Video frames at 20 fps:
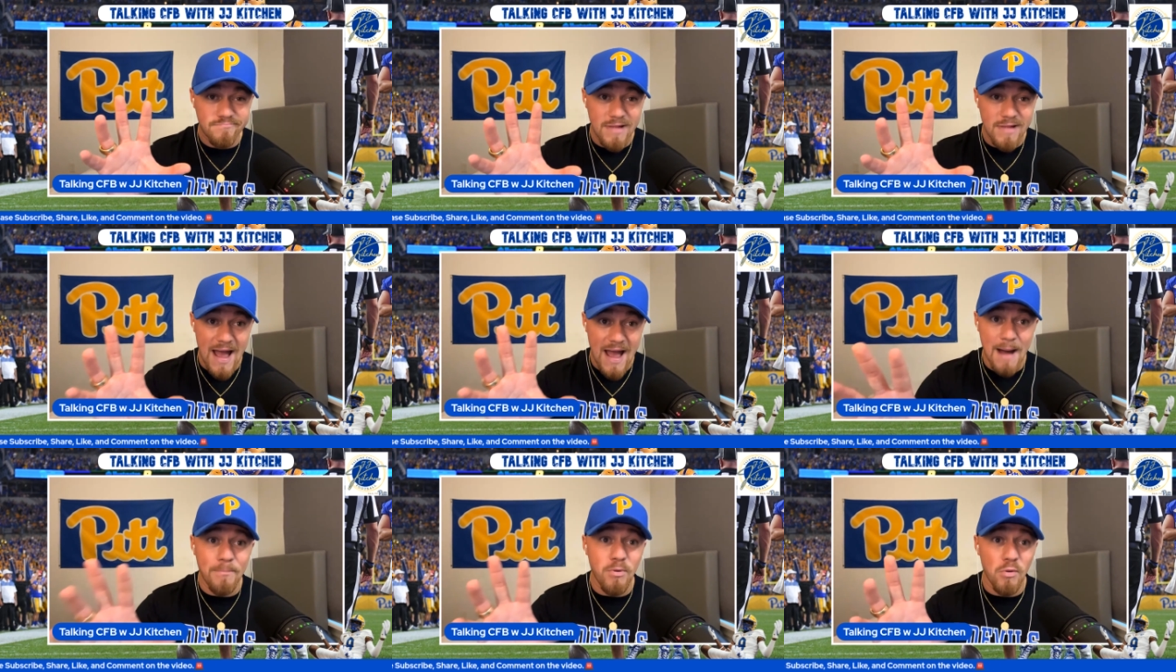
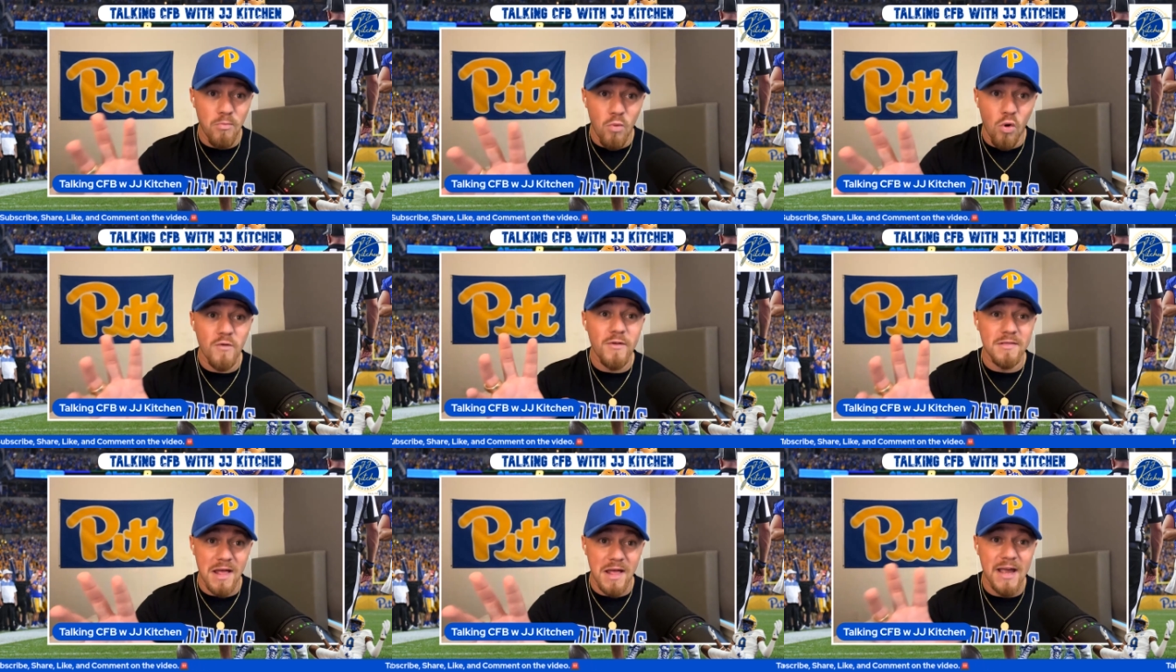Apple more
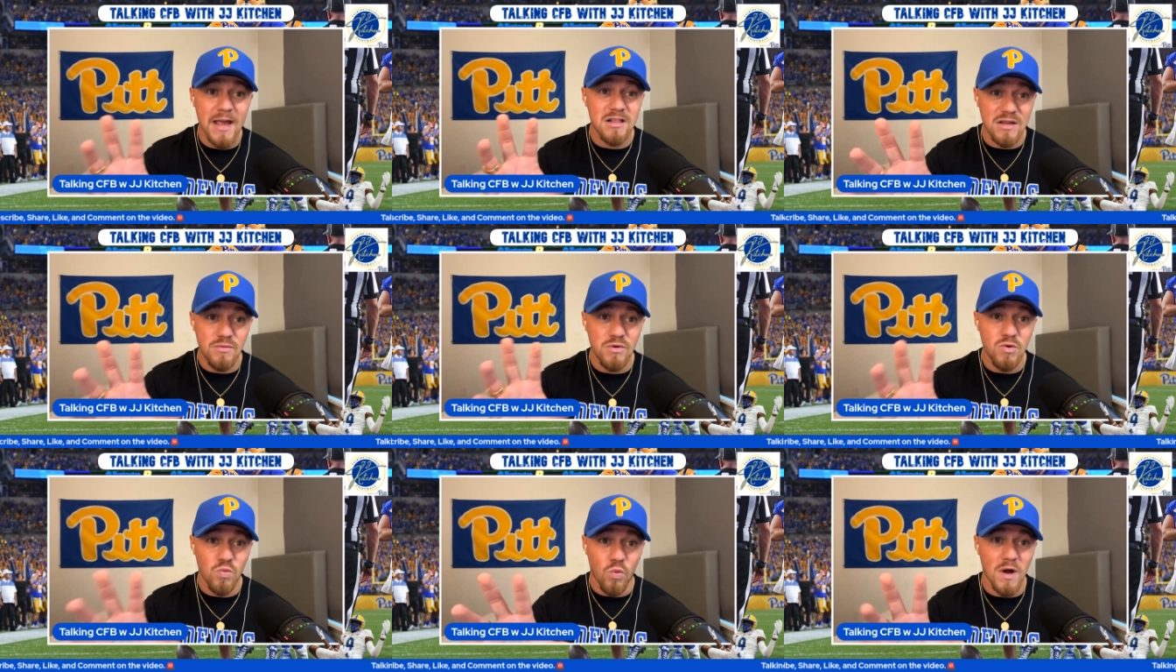than likely
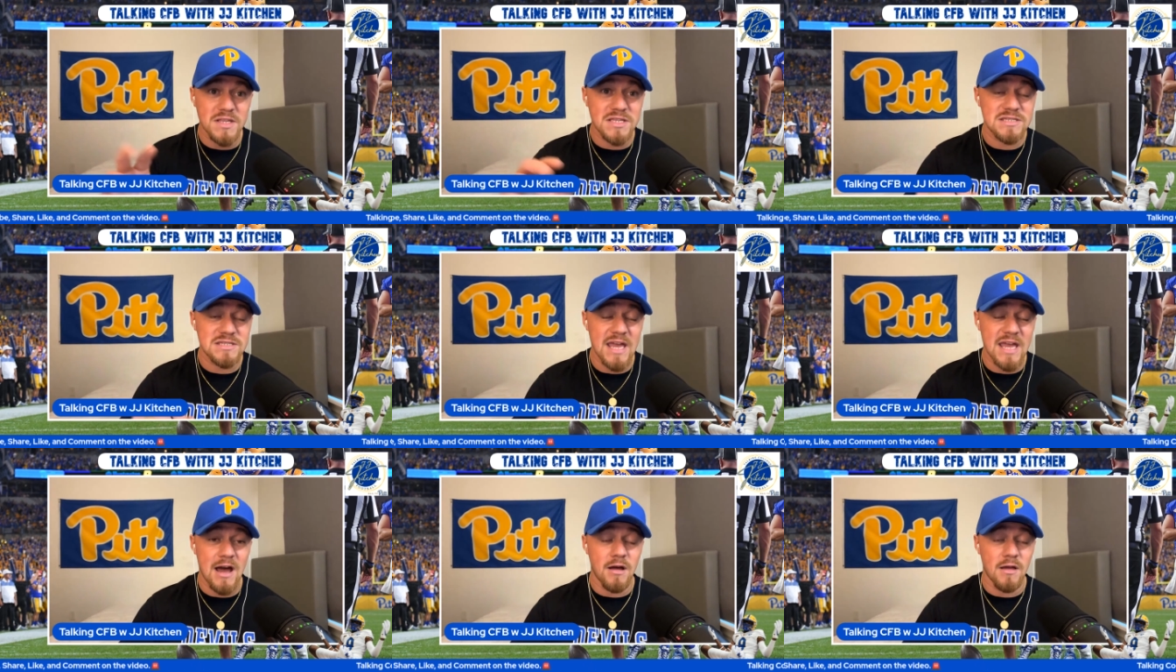would want
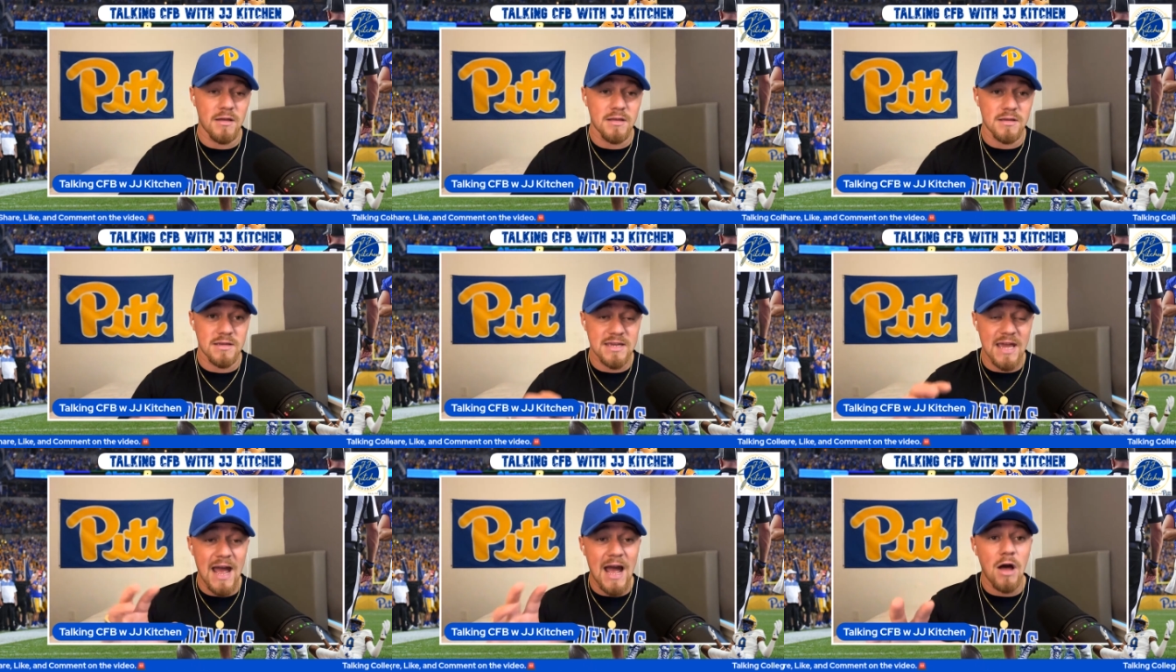uh,
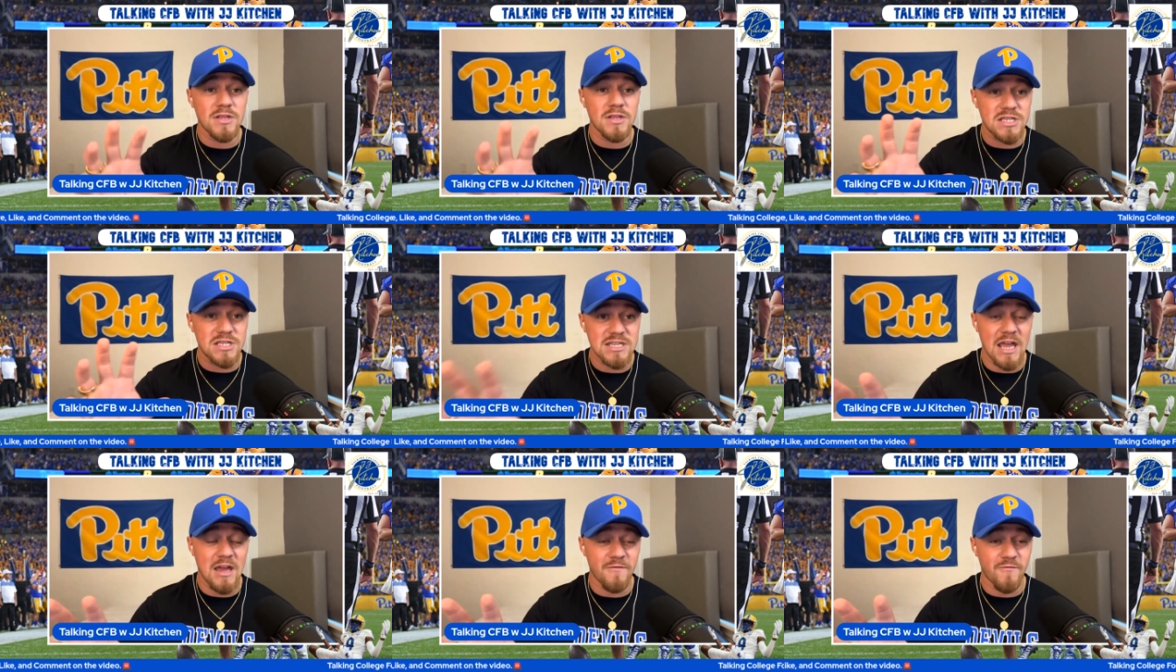Cal and
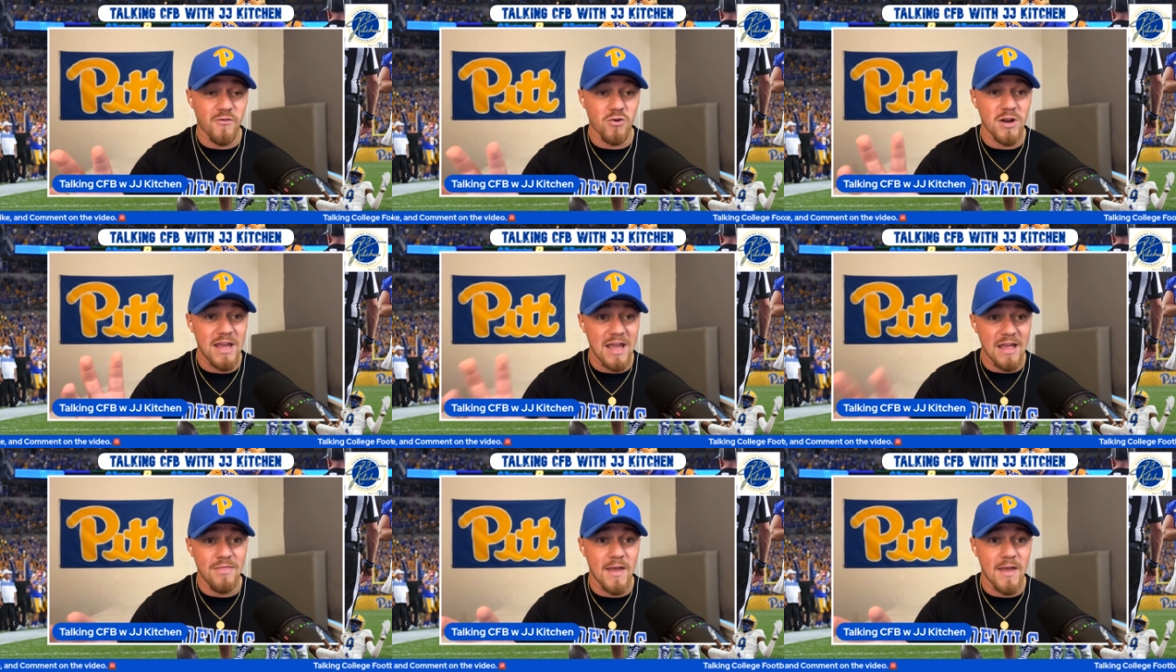Stanford
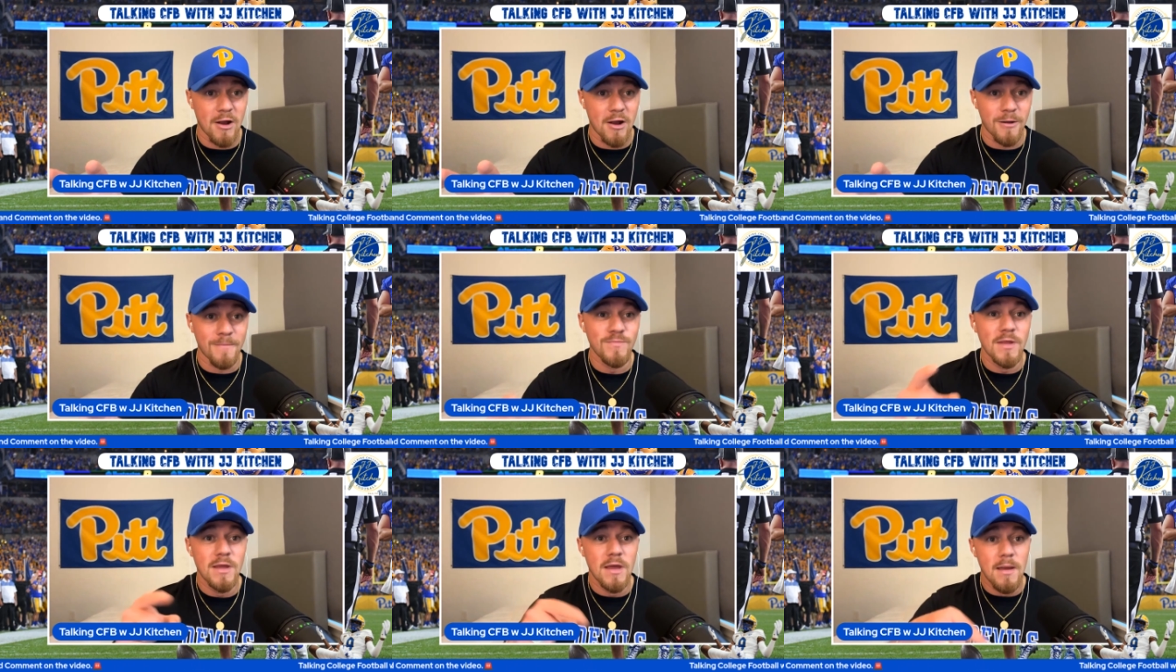in
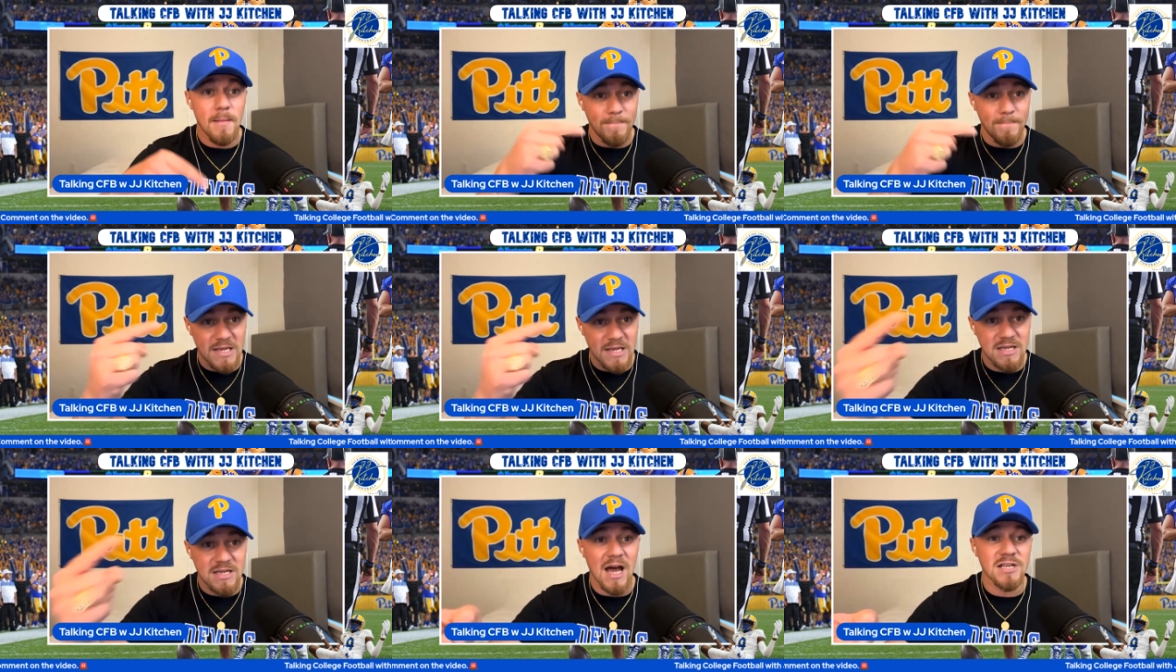there
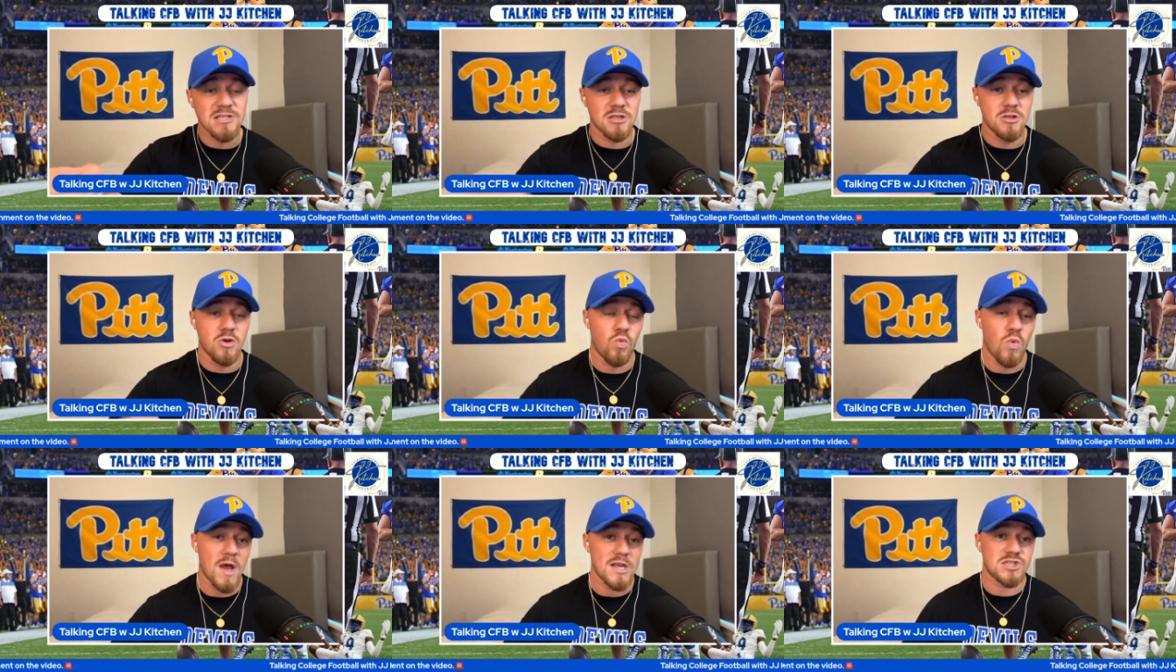because of
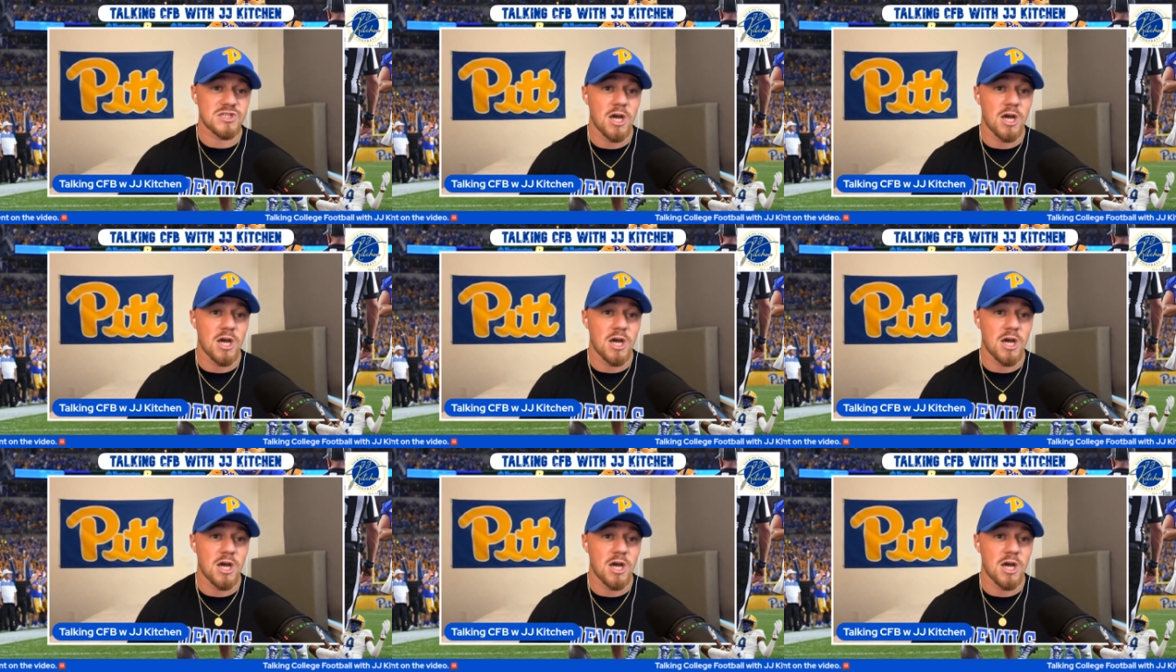the West